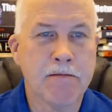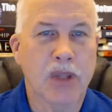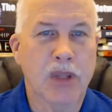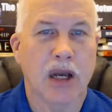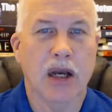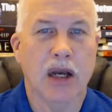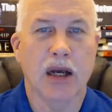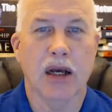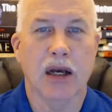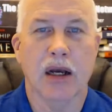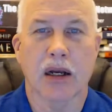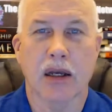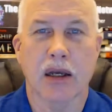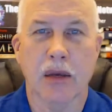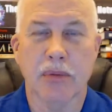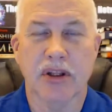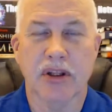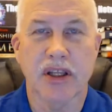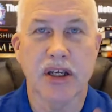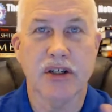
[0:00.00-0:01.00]
A
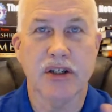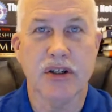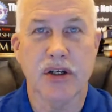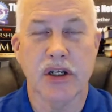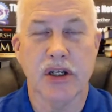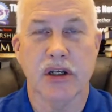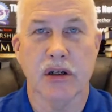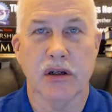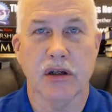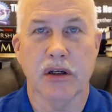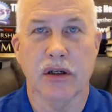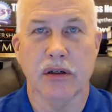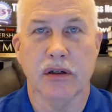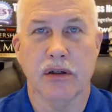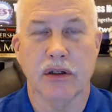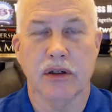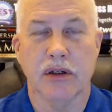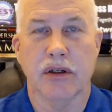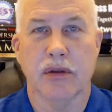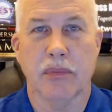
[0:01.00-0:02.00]
couple of things you need to
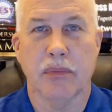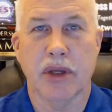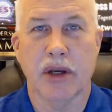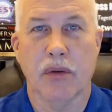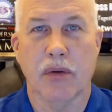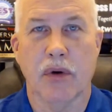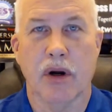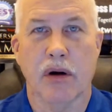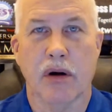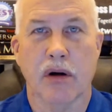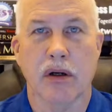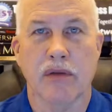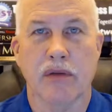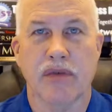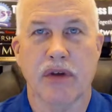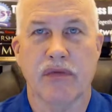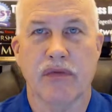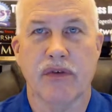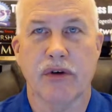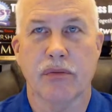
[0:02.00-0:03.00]
be aware of
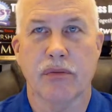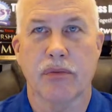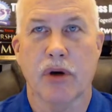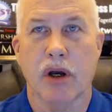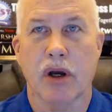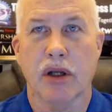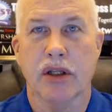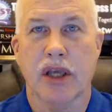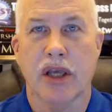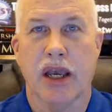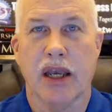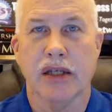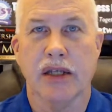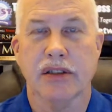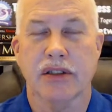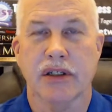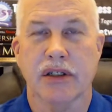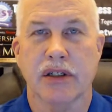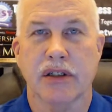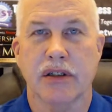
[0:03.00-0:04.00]
if you're
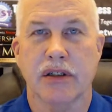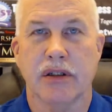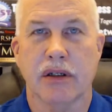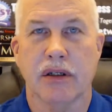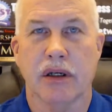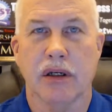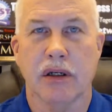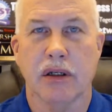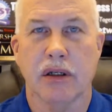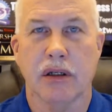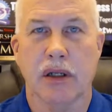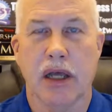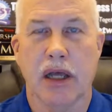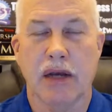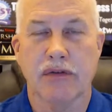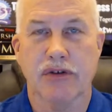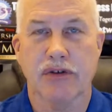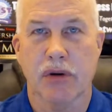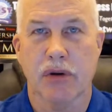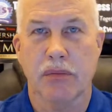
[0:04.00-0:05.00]
broadcasting live
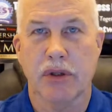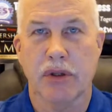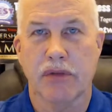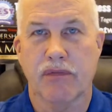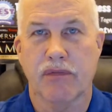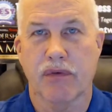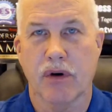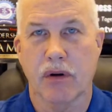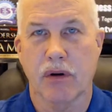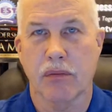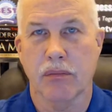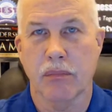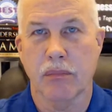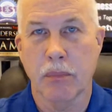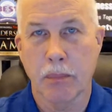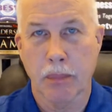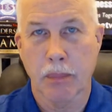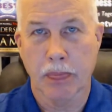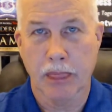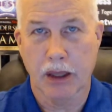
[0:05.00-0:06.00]
streaming from
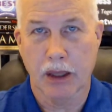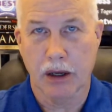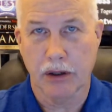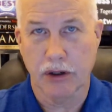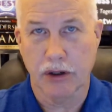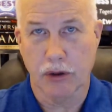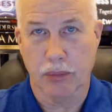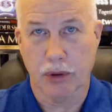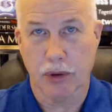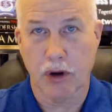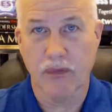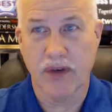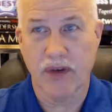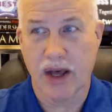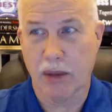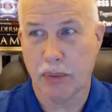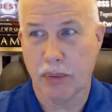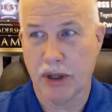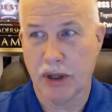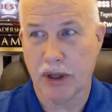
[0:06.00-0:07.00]
your profile
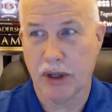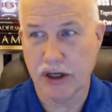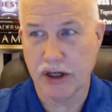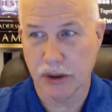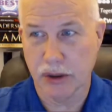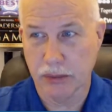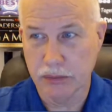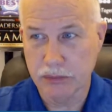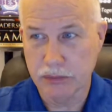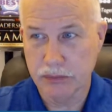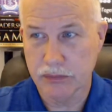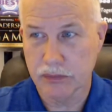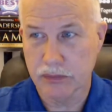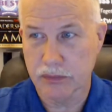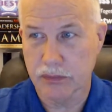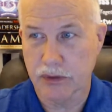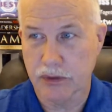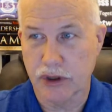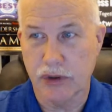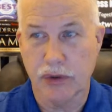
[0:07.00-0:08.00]
page.
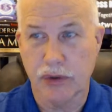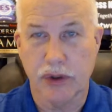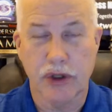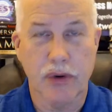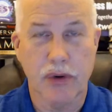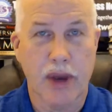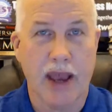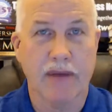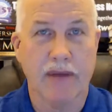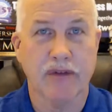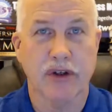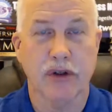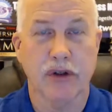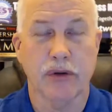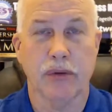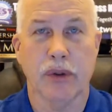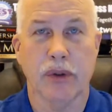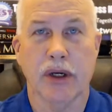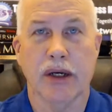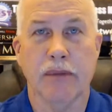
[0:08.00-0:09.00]
You have
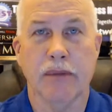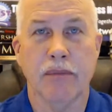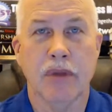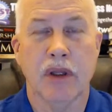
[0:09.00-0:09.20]
to